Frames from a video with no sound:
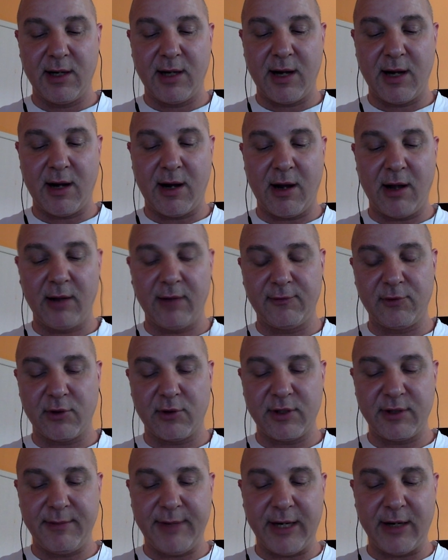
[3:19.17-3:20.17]
all of
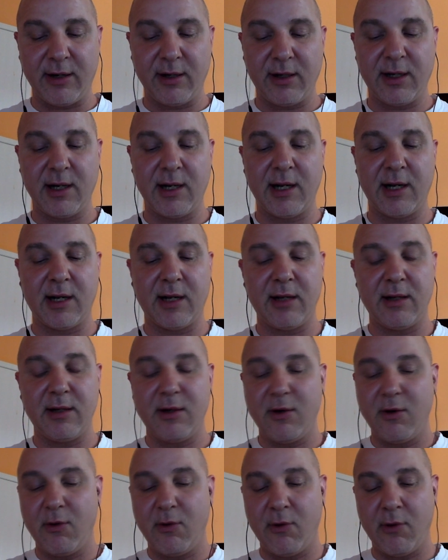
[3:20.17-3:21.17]
North America
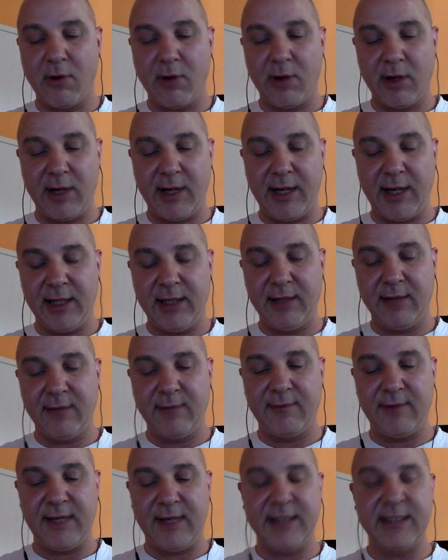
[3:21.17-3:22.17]
or any
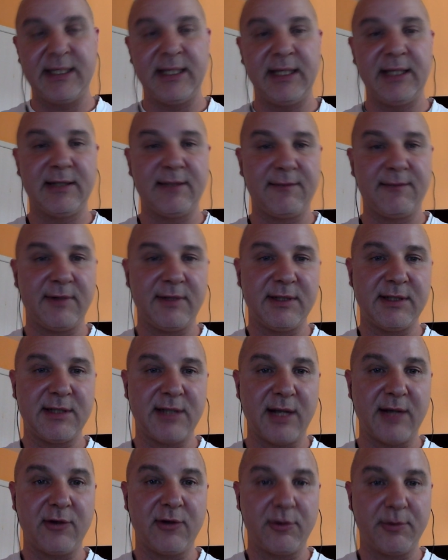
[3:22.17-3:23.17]
of 18 different
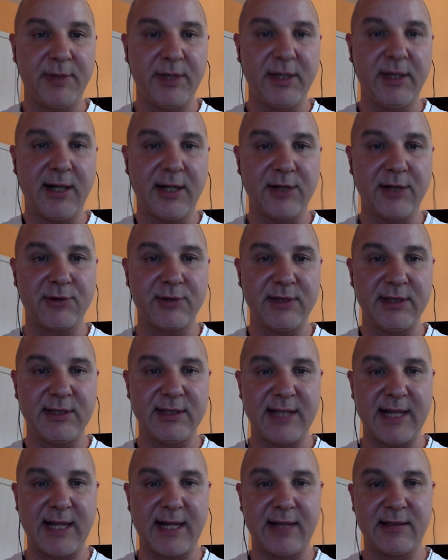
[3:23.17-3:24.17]
European
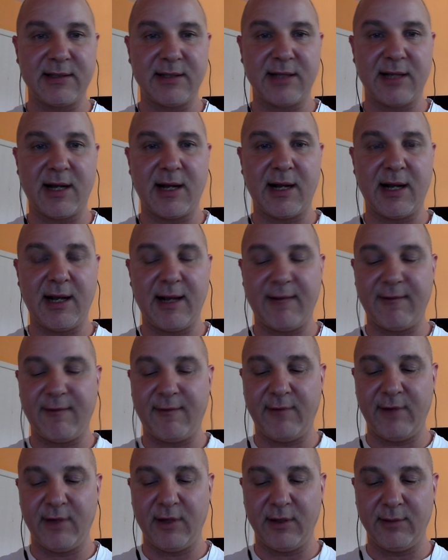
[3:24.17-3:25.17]
countries that I have
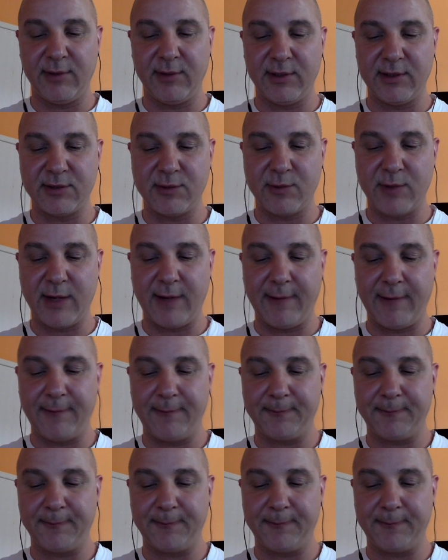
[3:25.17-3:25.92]
available as well.